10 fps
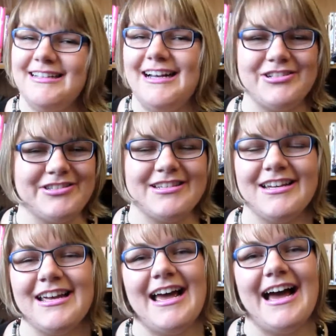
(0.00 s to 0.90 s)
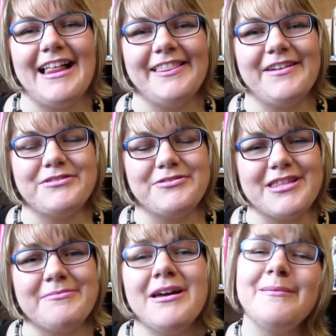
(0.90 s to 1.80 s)
I love doing
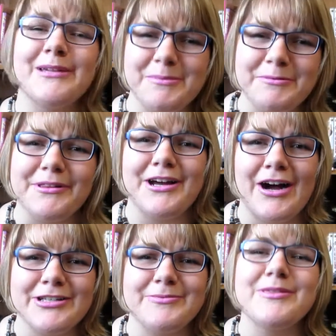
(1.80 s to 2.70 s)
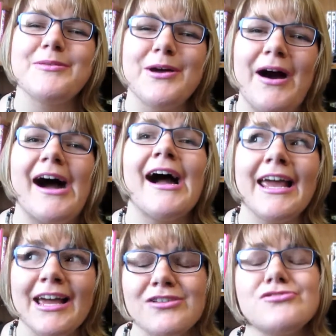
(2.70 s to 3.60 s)
them. I'm gonna be really honest with you though,
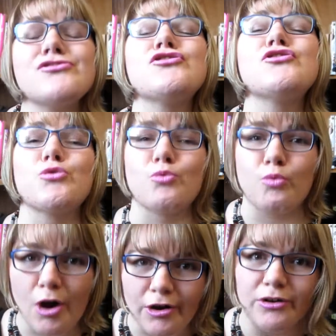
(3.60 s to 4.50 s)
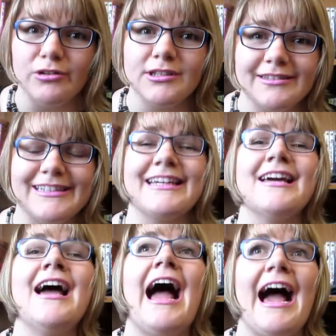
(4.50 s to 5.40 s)
I struggled,
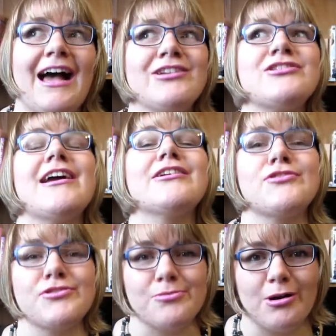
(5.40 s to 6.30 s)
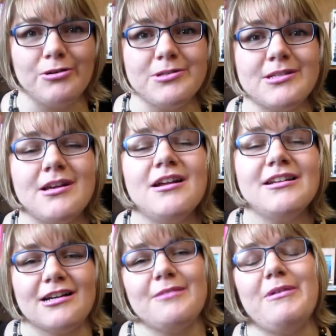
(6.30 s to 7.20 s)
like hashtag struggles,
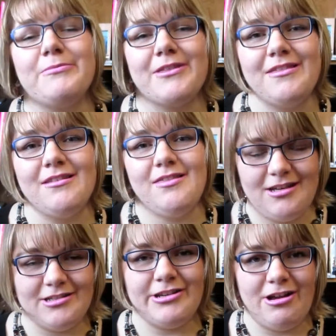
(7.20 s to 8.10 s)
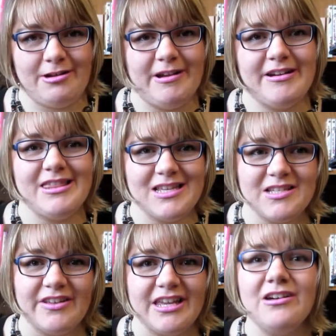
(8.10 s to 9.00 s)
to come up with things to talk about in
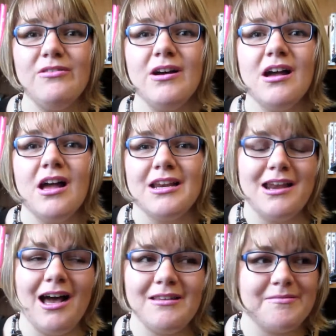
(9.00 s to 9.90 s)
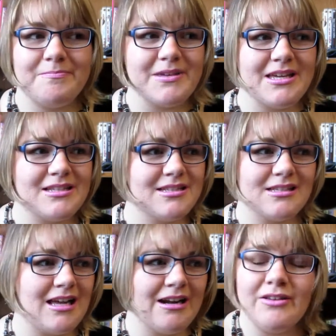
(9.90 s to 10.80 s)
this video. Not because,
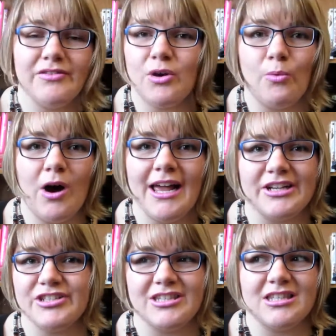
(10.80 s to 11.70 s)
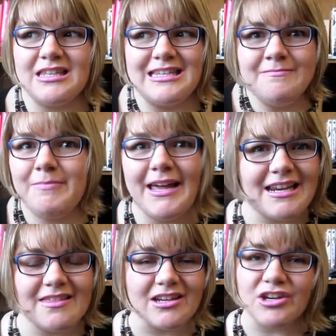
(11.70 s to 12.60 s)
I don't even know why, I just didn't buy
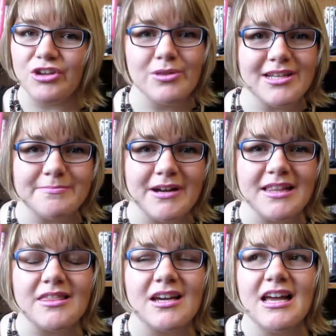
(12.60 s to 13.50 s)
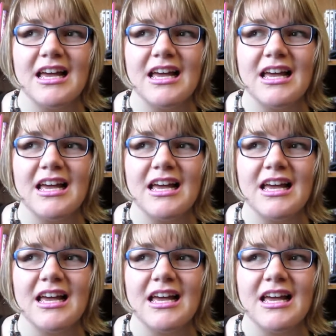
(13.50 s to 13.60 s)
anything new this month